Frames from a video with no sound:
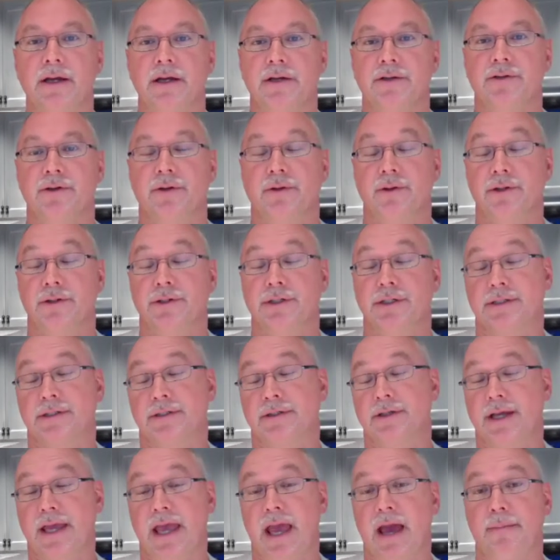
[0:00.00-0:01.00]
So they're just,
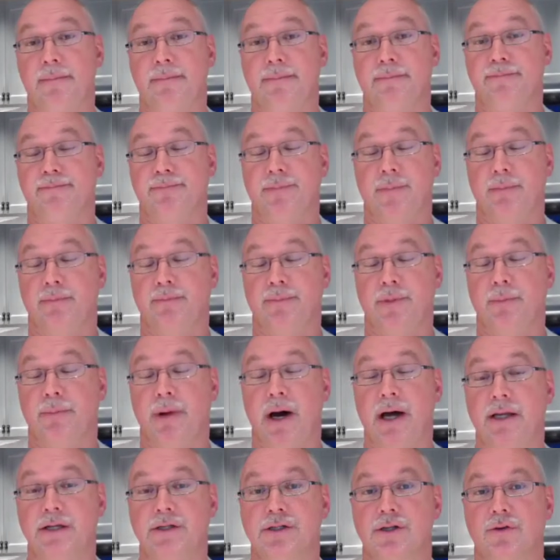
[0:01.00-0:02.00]
you can't, the
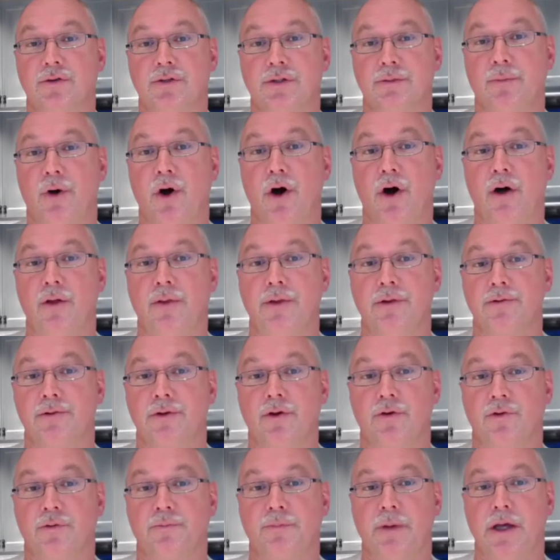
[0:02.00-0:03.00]
body's so small, there's
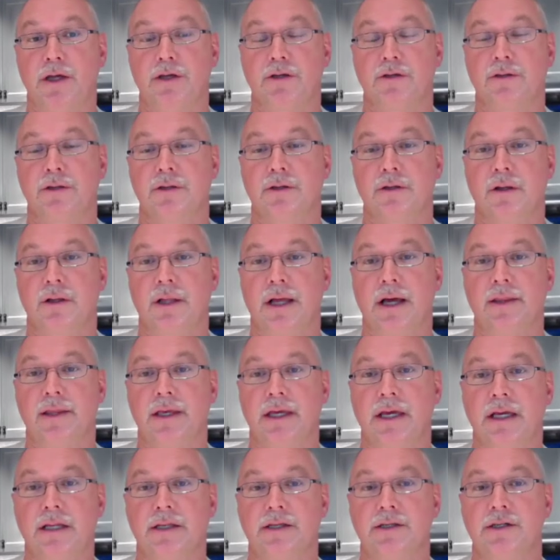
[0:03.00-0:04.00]
no space to allow the
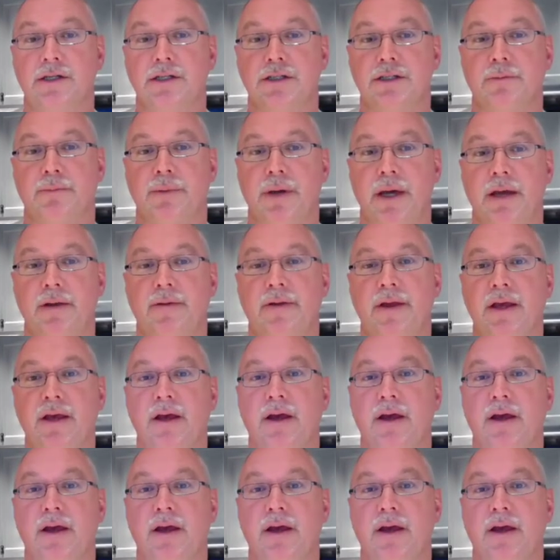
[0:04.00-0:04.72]
heat to dissipate.